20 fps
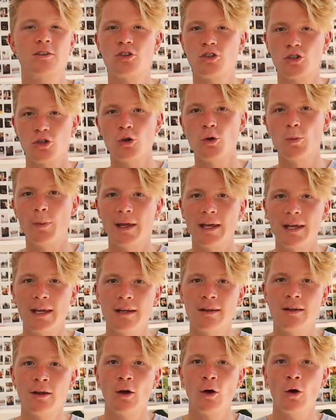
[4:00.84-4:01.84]

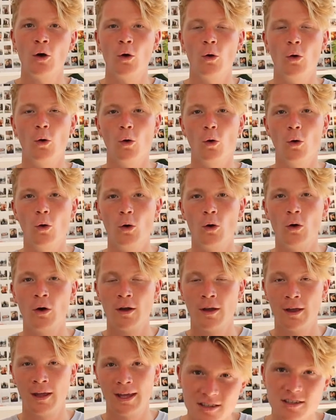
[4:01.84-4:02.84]
stupid or
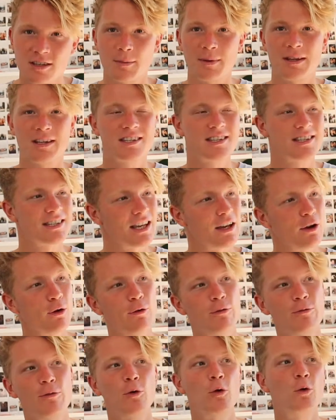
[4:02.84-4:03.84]
something
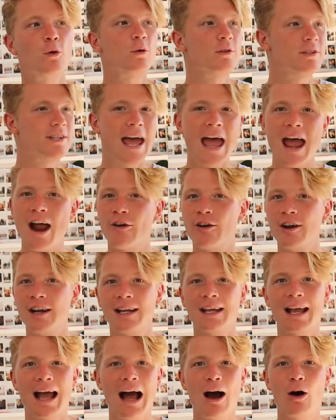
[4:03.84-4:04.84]
skillful,
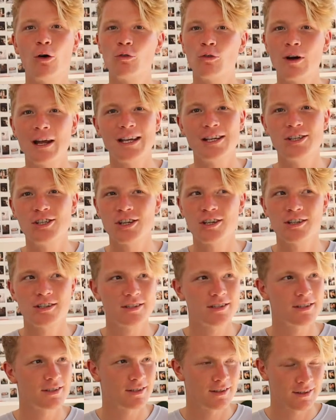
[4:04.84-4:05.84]
daring,
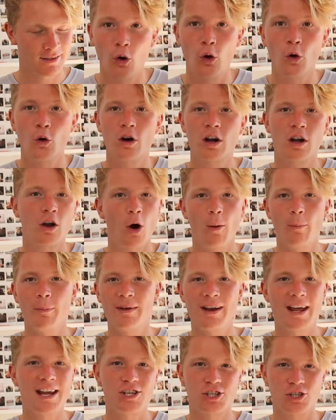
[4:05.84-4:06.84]
outrageous, or a
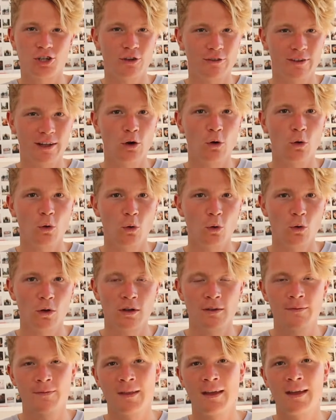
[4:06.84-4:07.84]
combination of it
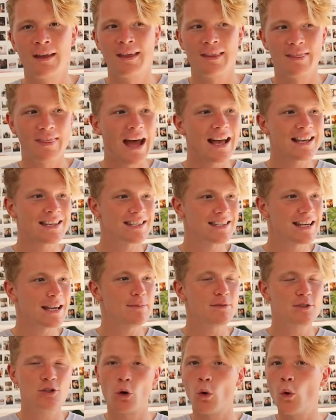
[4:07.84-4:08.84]
all, that
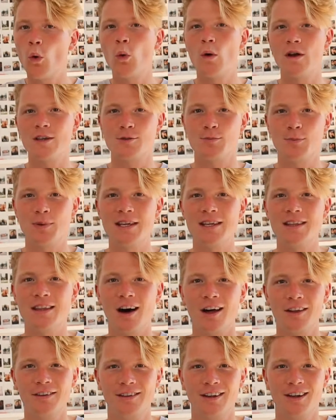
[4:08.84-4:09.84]
seems to always be the
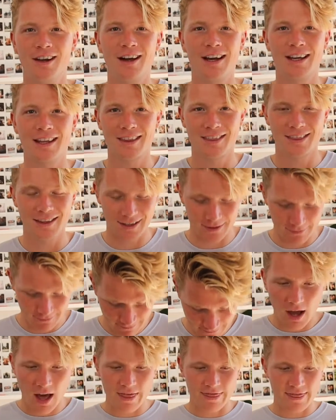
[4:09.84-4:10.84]
underlying theme.
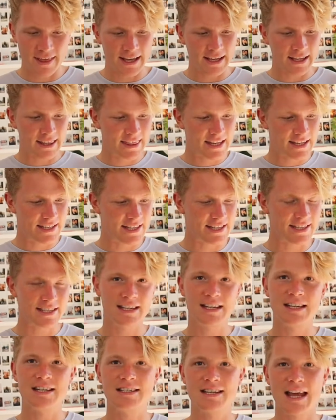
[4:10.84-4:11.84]
I think this is
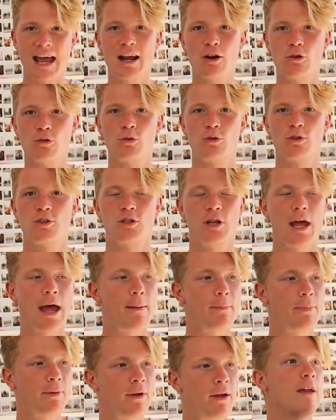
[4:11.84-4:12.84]
an integral
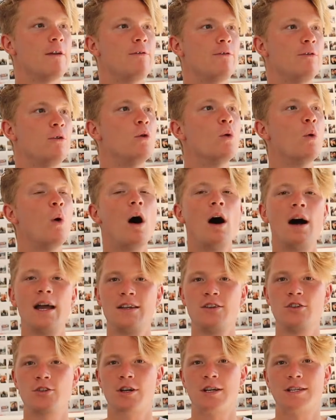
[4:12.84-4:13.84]
step if you are
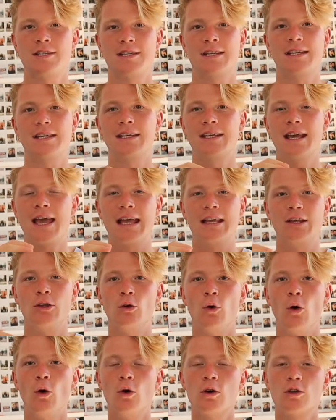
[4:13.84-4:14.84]
interested in getting
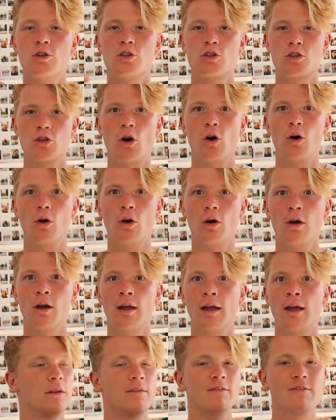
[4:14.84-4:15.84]
your song
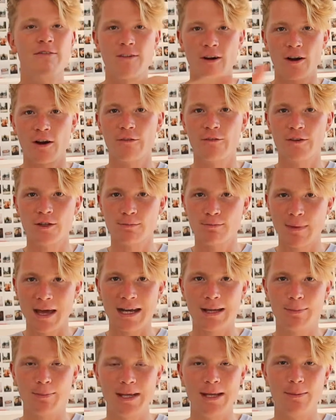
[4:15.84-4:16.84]
in front of as
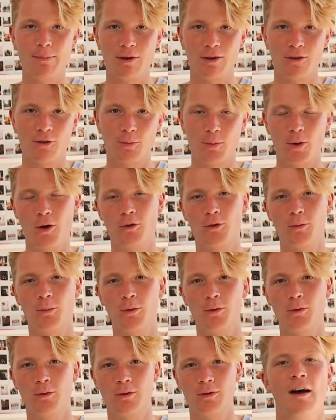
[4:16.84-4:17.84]
many people as
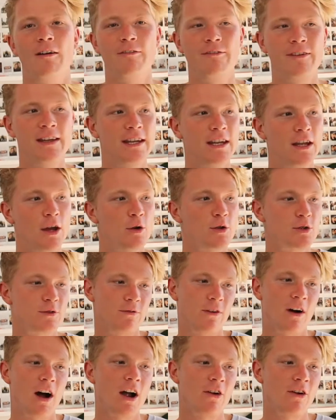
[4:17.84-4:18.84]
possible. A video's
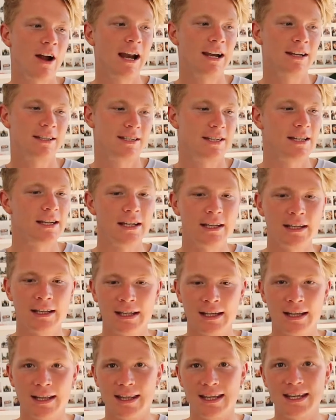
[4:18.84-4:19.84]
virality
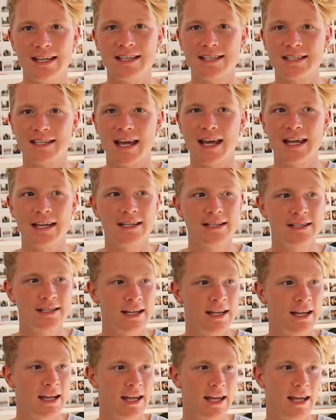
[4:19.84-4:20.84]
these
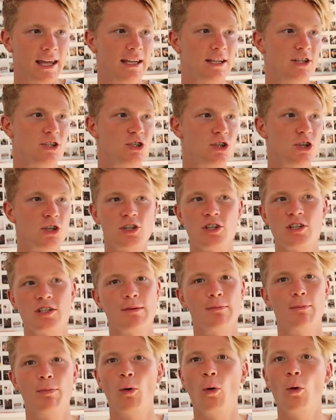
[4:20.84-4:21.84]
days is just as
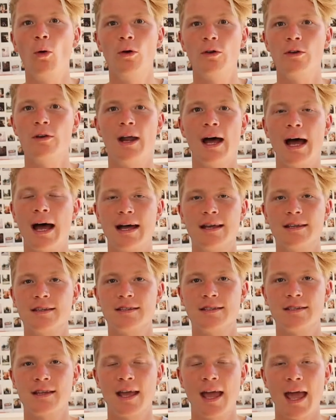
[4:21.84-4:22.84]
important
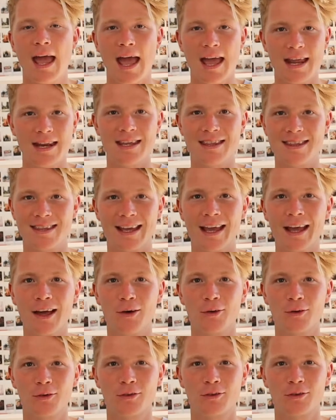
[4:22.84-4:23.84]
as anything
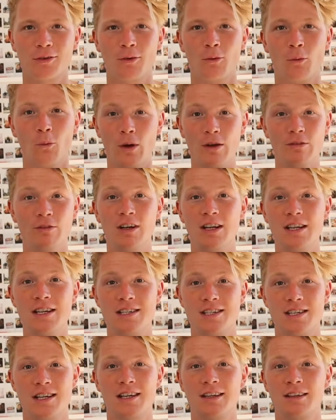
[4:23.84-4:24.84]
else when
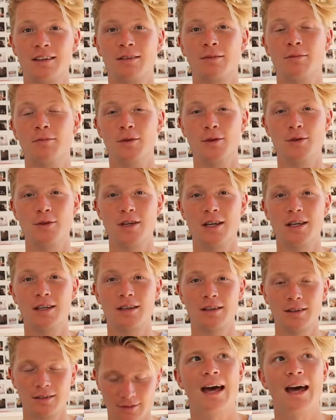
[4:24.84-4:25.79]
releasing music.